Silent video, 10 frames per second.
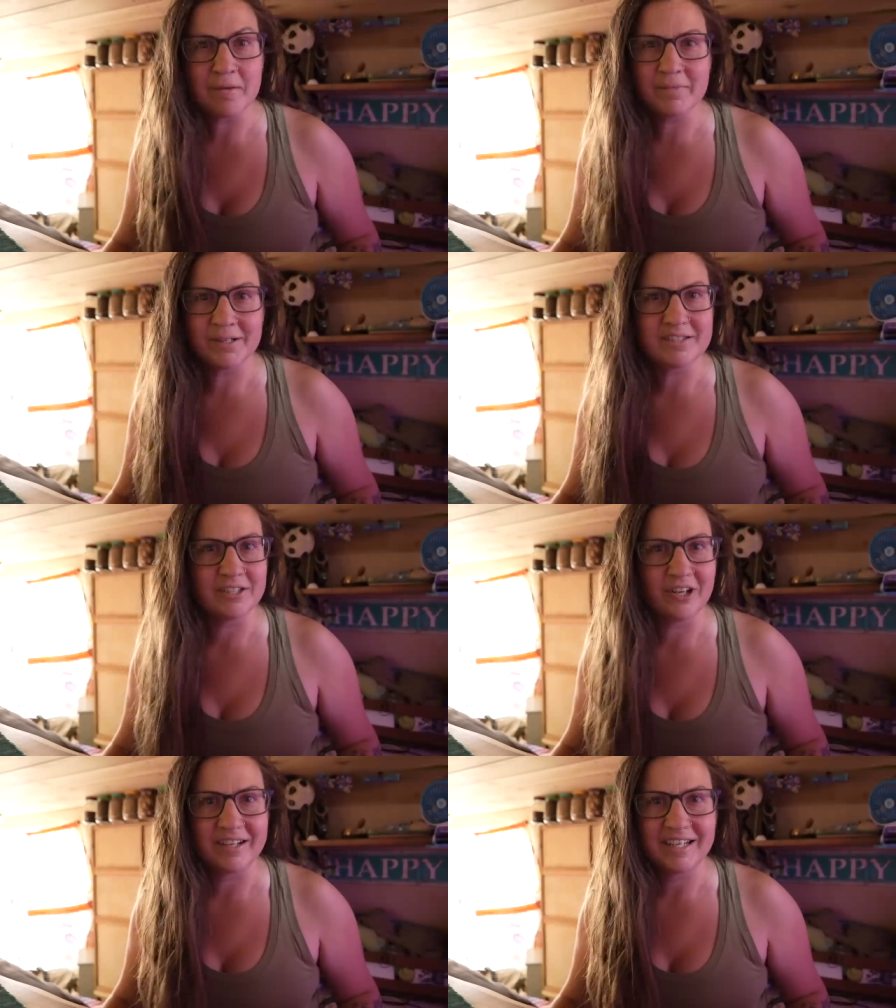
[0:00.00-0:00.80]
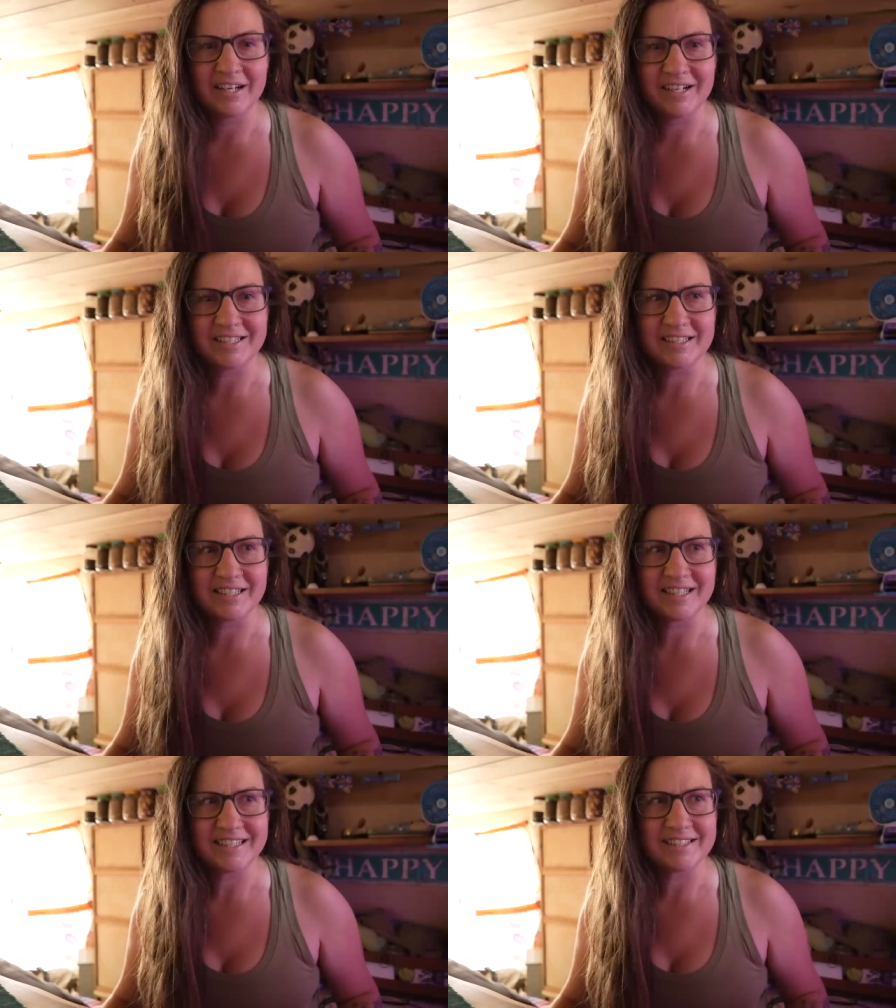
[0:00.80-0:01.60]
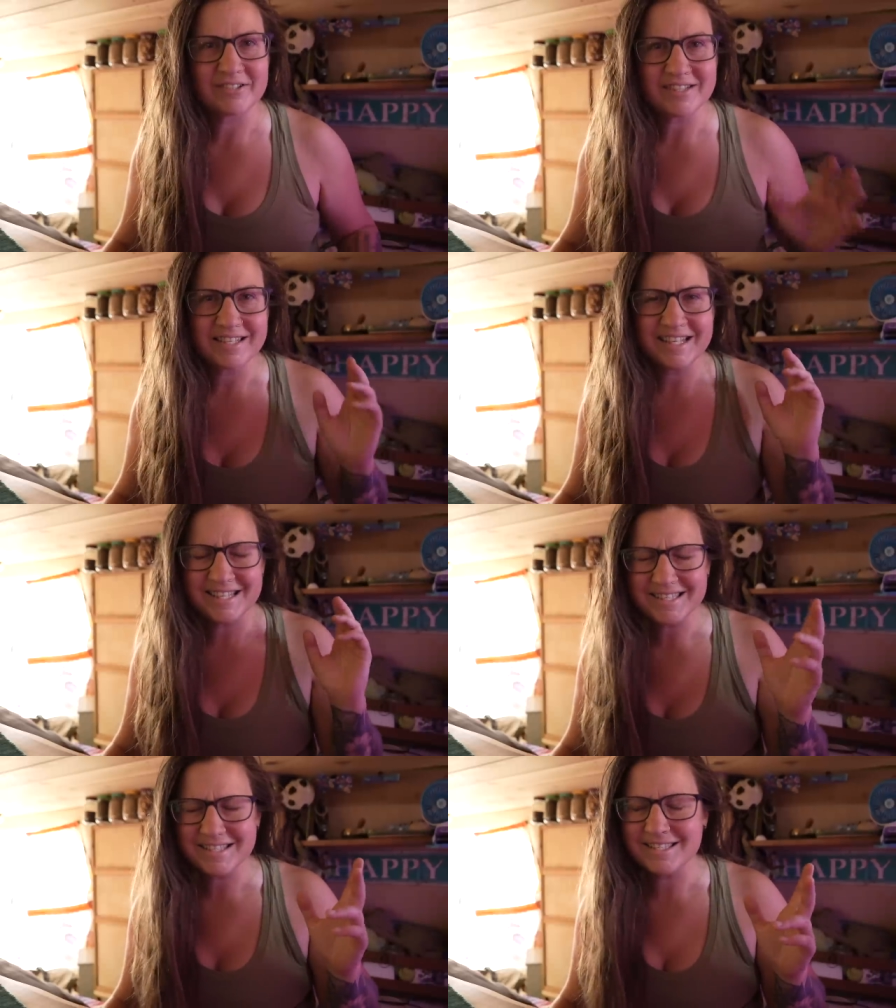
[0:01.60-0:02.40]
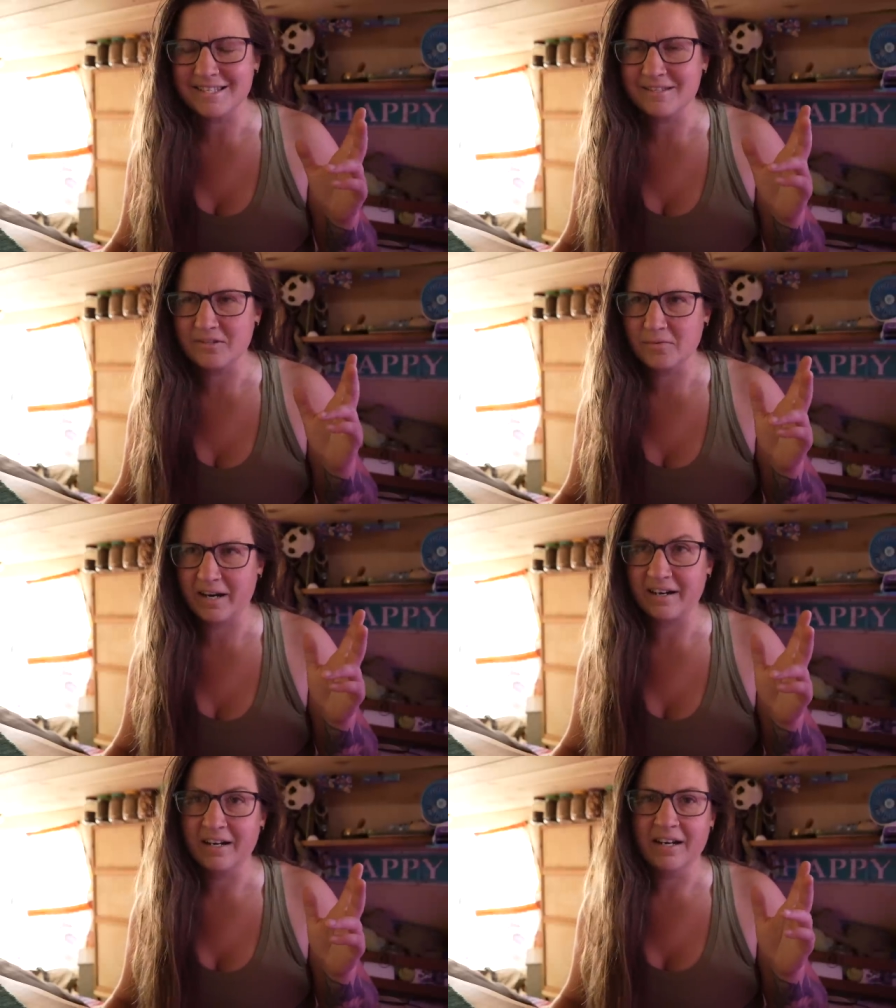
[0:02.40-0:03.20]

it builds a lot of character, and there's instances where